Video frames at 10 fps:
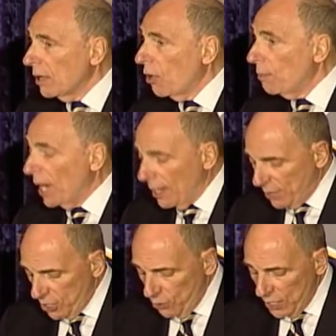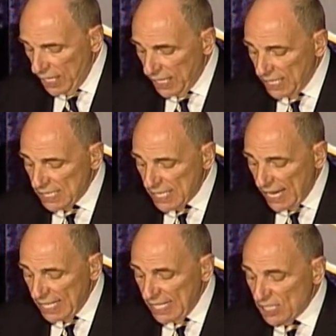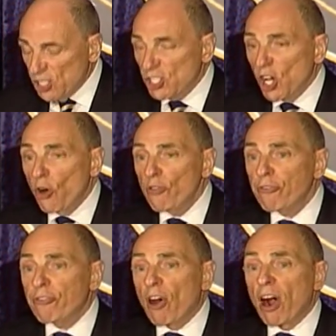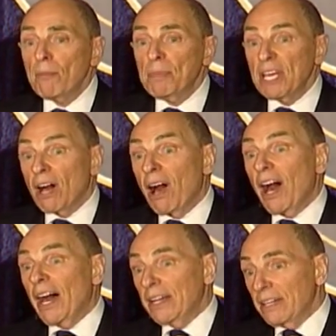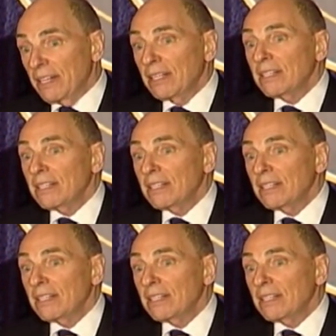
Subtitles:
Obama, unique is that he is so far beyond